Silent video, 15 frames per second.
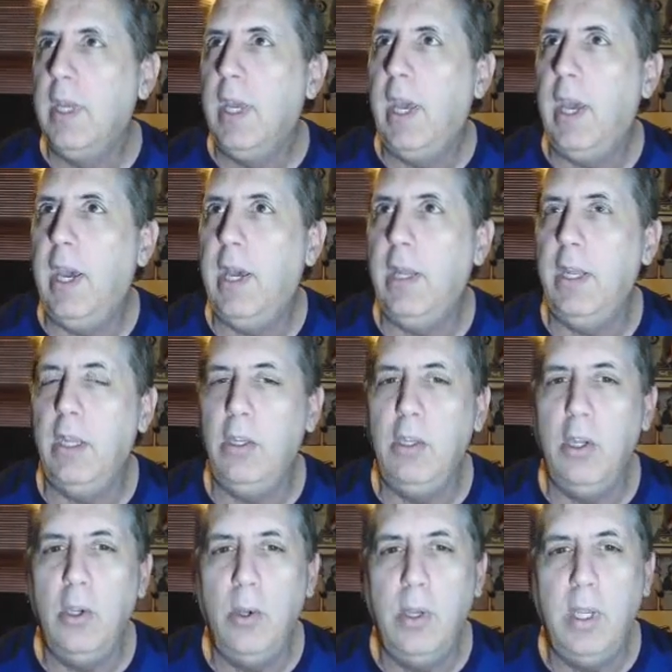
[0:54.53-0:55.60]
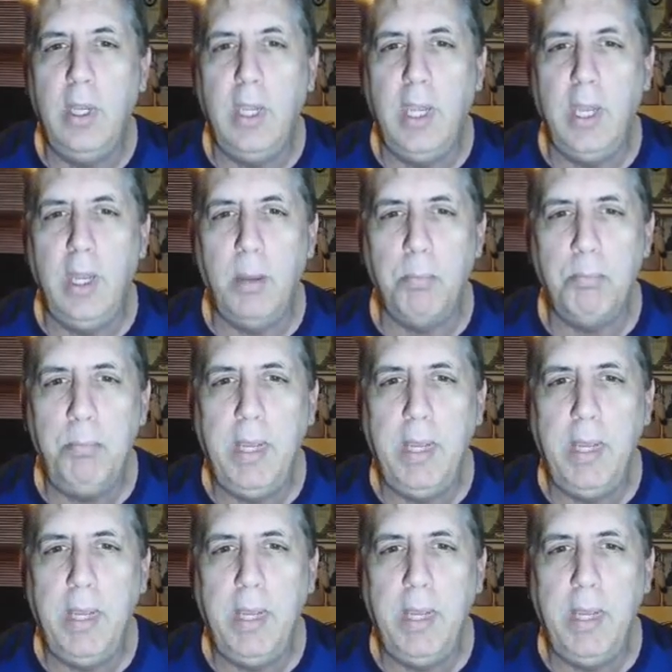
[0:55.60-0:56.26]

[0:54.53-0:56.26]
how to do it in a